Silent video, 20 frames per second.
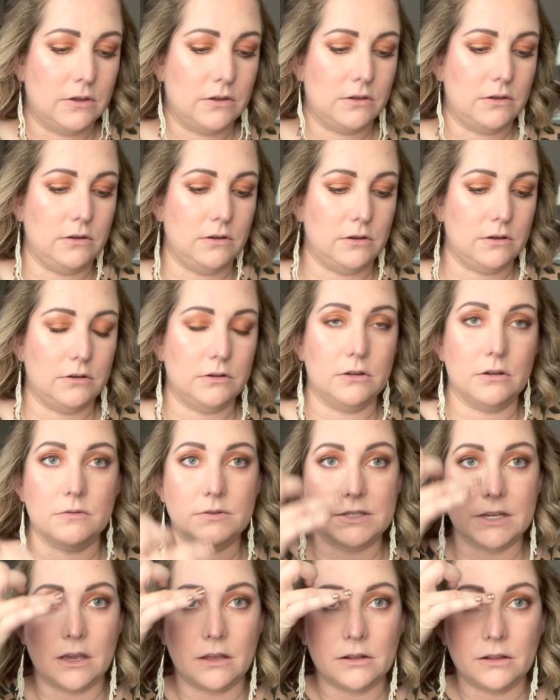You could go
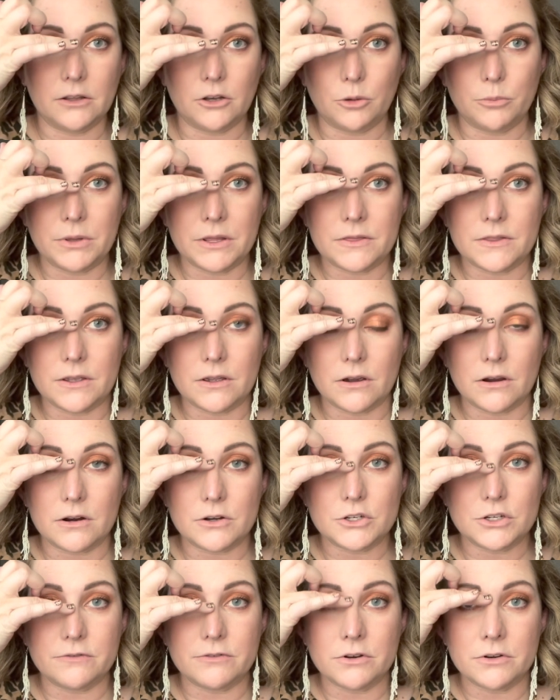down a little bit the
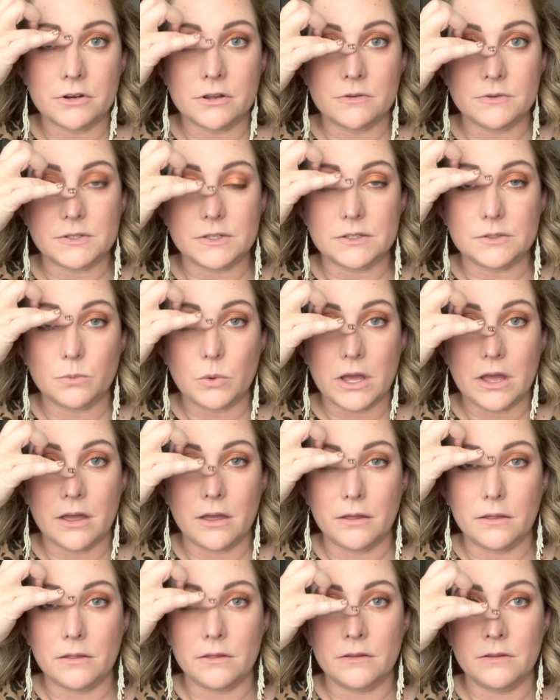arch of your nose as
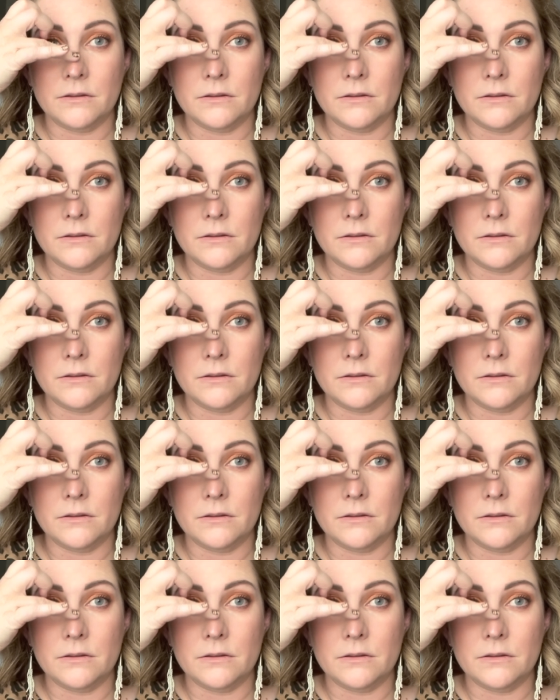well.